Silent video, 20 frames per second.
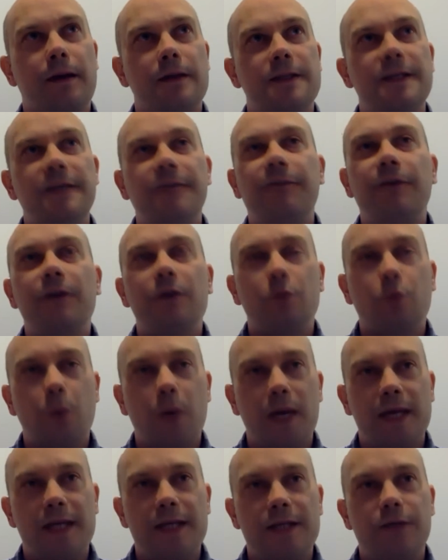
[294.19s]
different
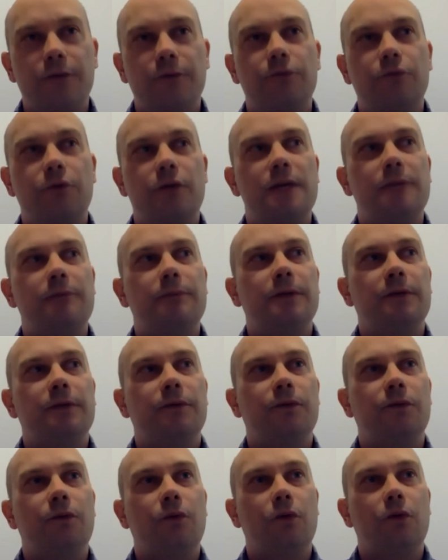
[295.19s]
ways of treatment
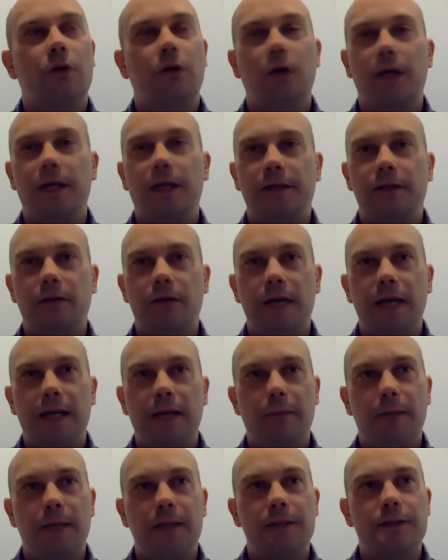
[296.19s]
for lighter
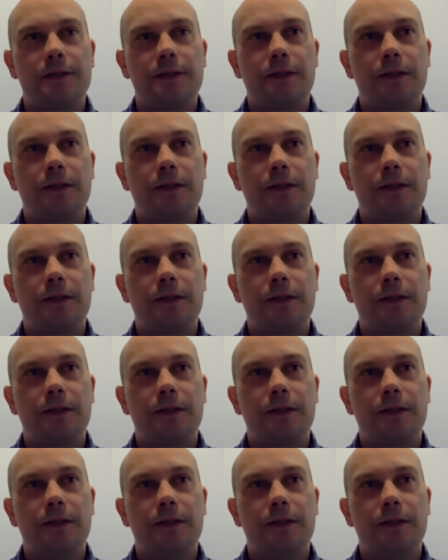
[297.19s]
ailments.